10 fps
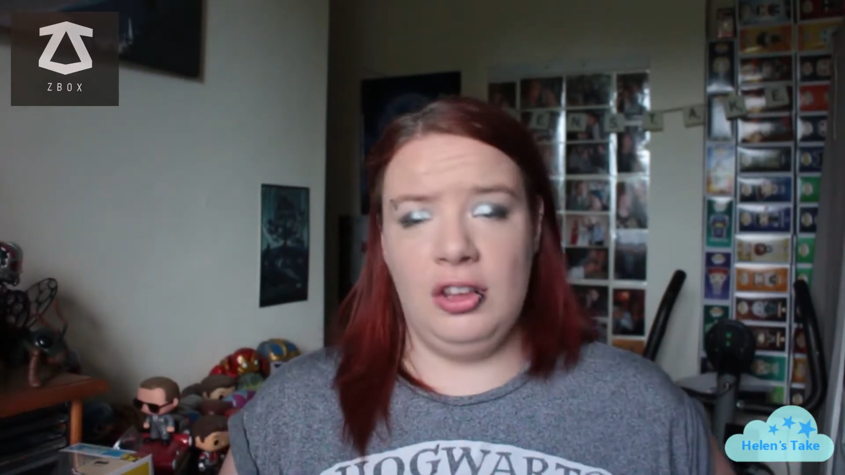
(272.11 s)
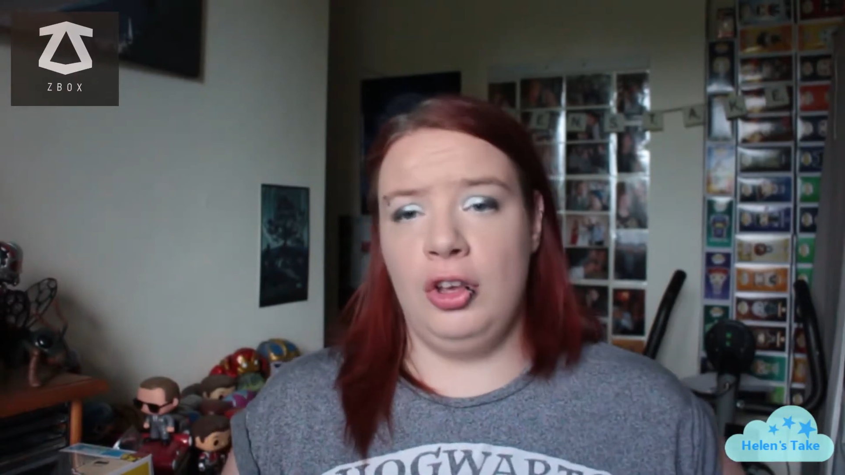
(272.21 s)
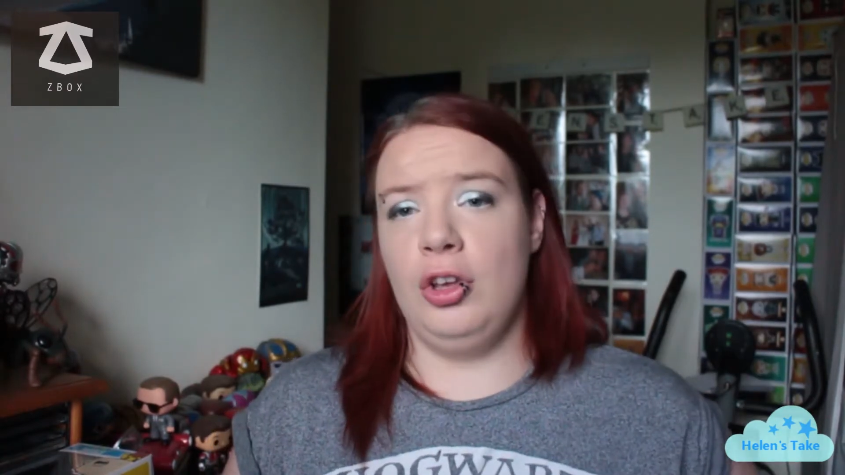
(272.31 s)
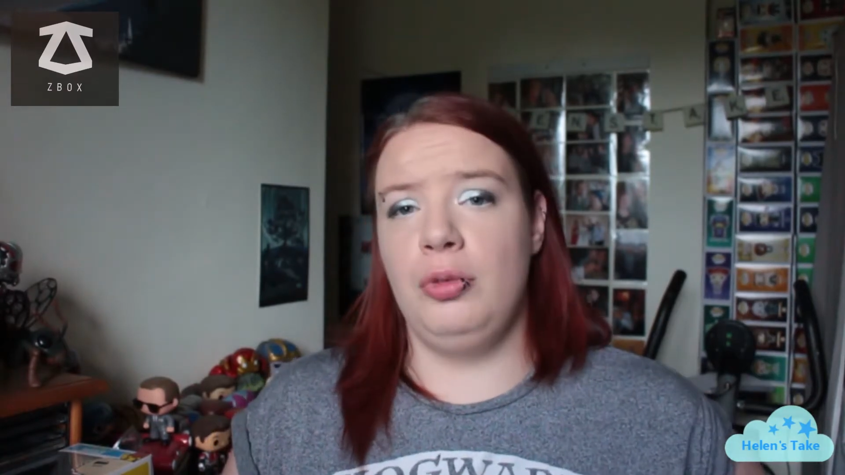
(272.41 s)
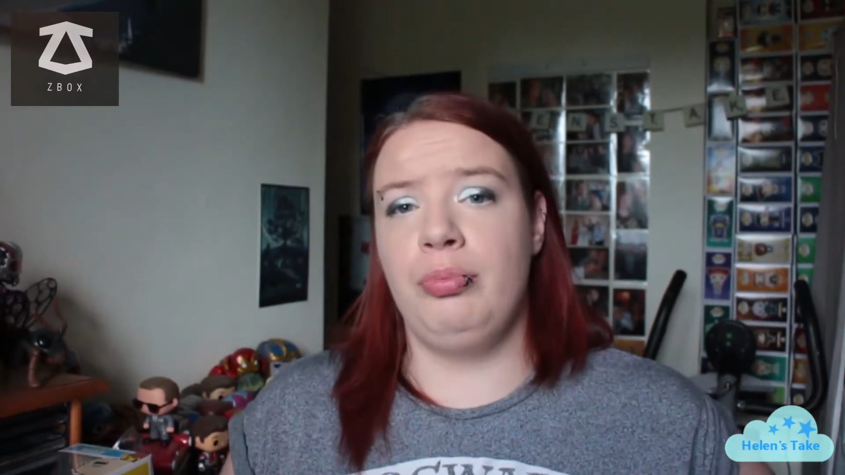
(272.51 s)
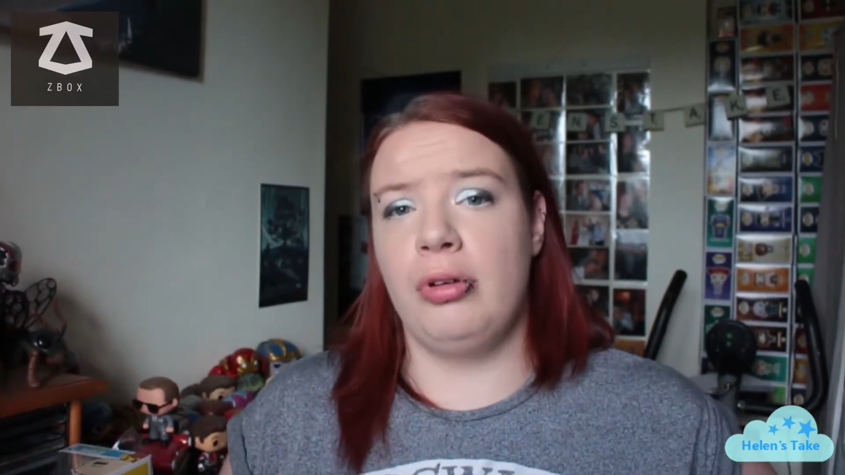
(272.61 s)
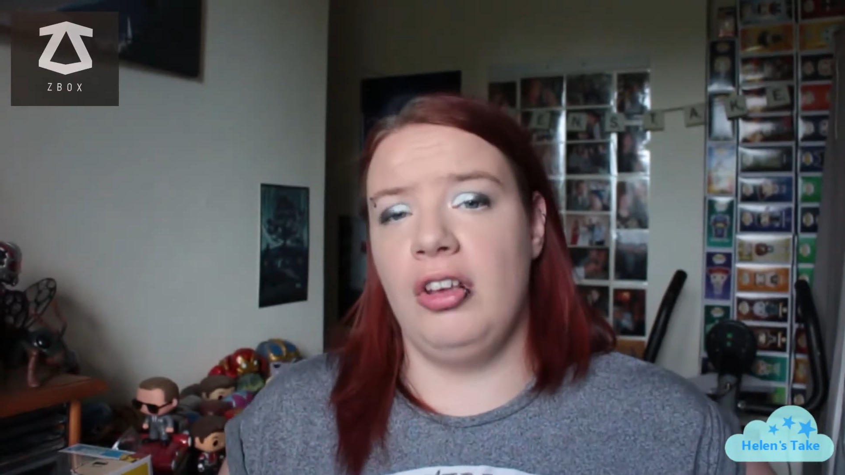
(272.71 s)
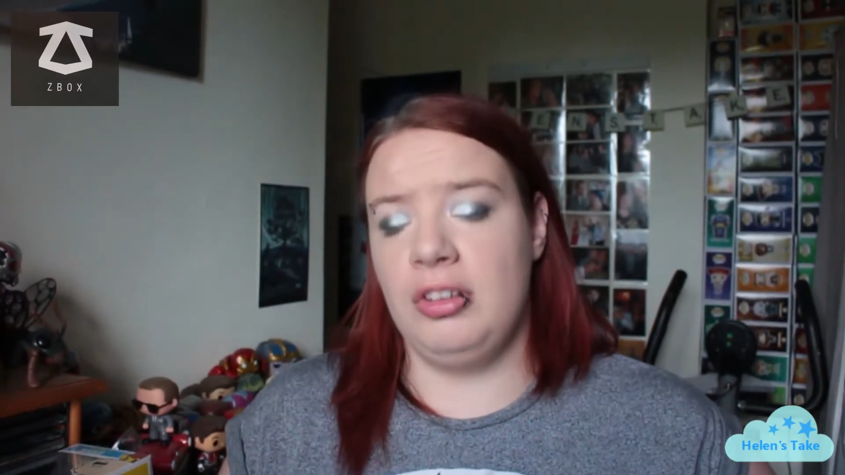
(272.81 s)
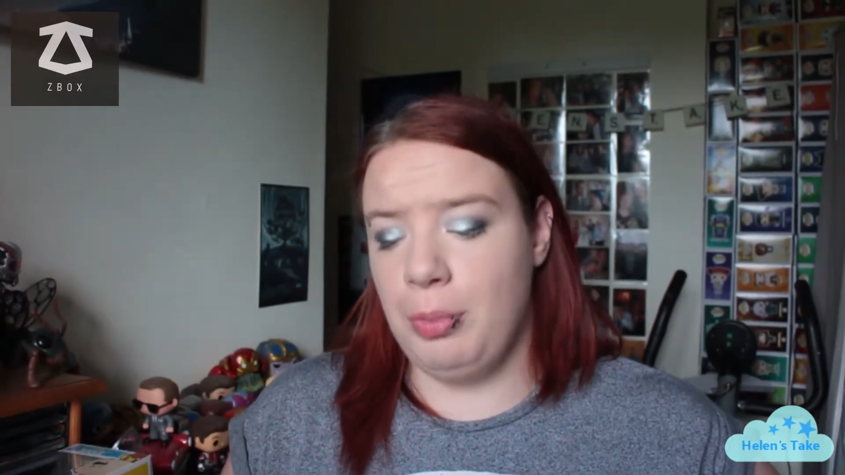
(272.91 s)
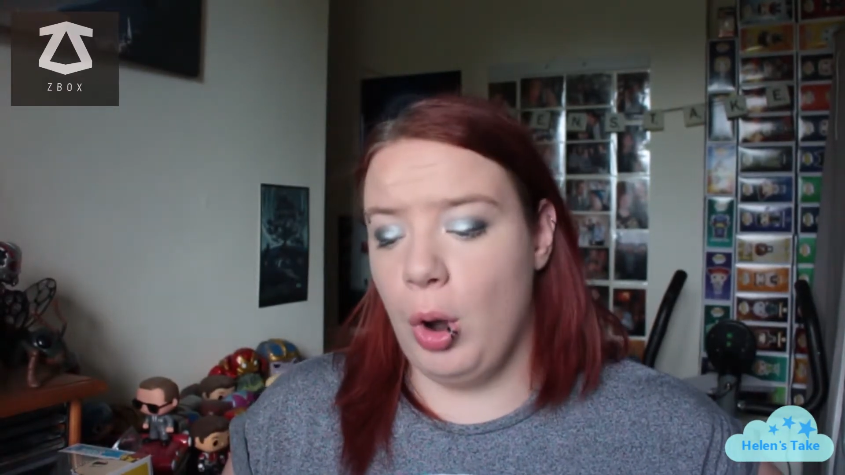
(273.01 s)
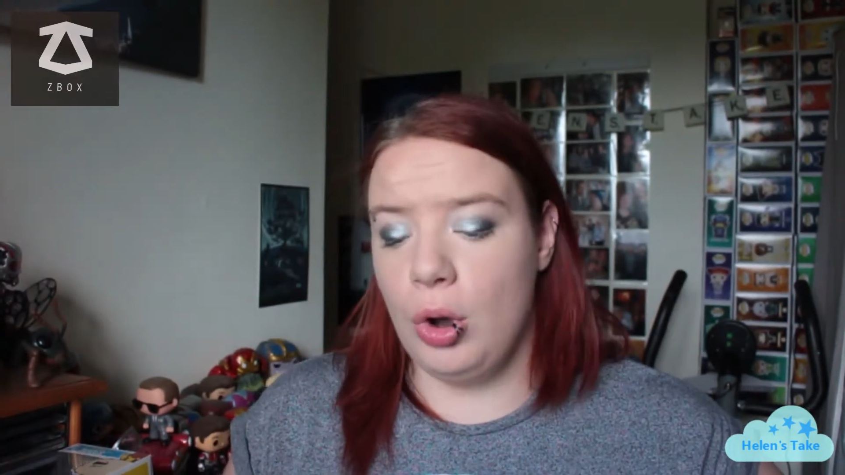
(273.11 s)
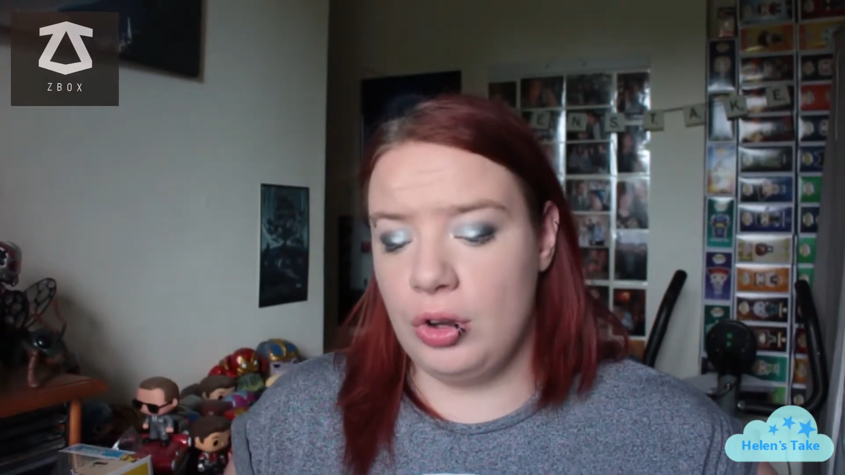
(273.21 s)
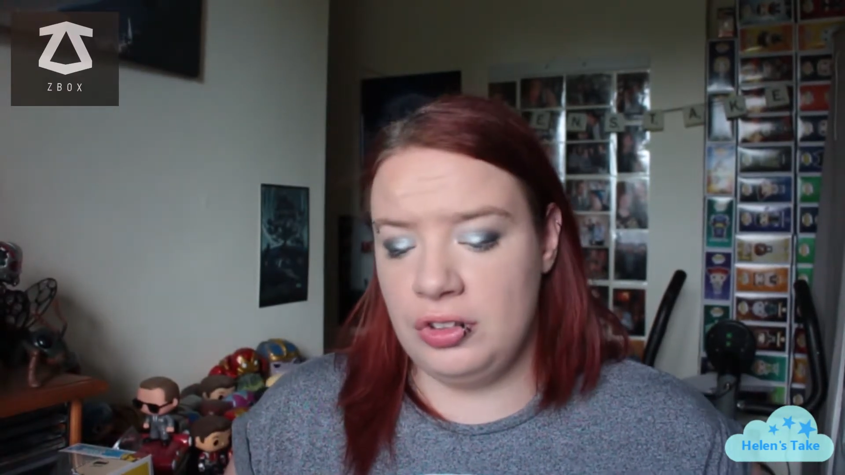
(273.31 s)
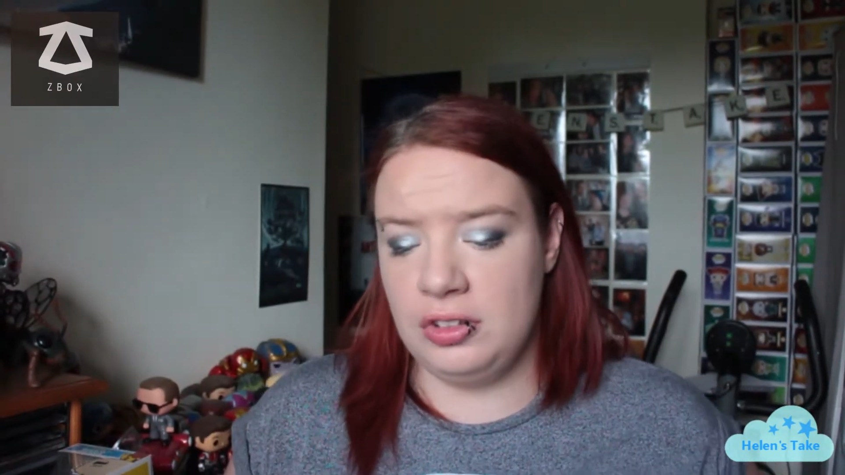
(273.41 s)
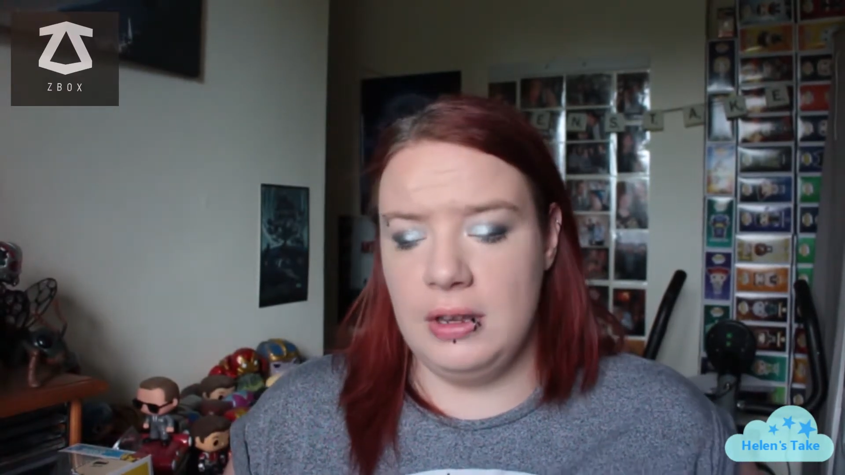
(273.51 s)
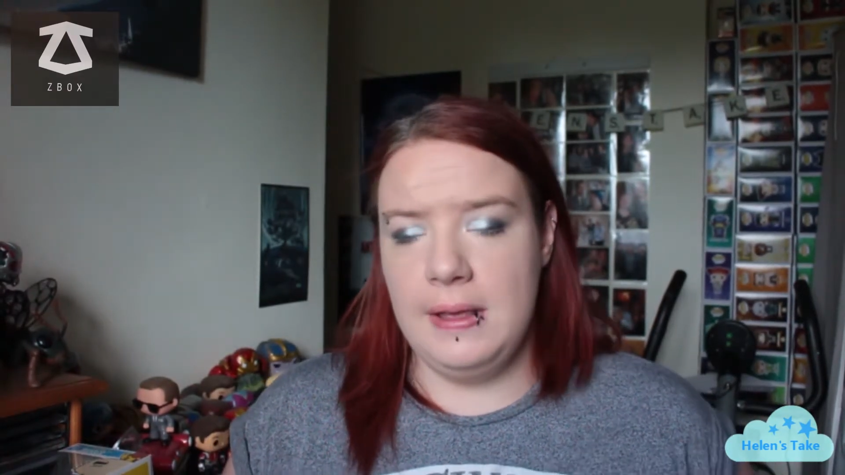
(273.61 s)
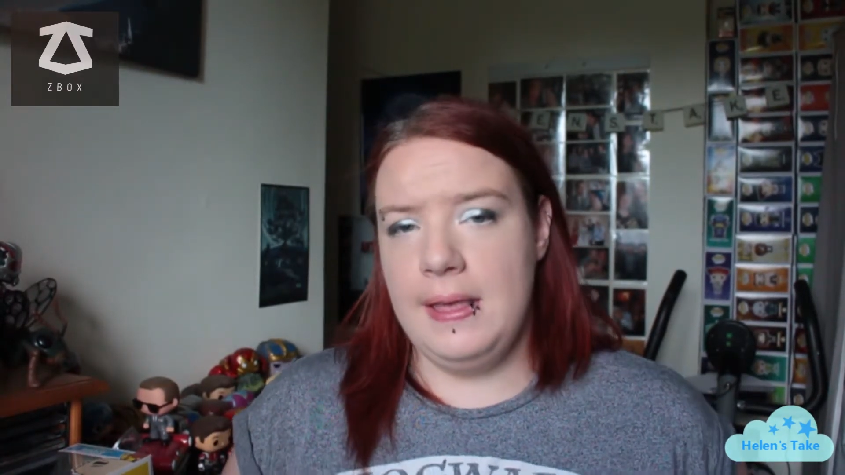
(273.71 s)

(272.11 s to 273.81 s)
a good priced box.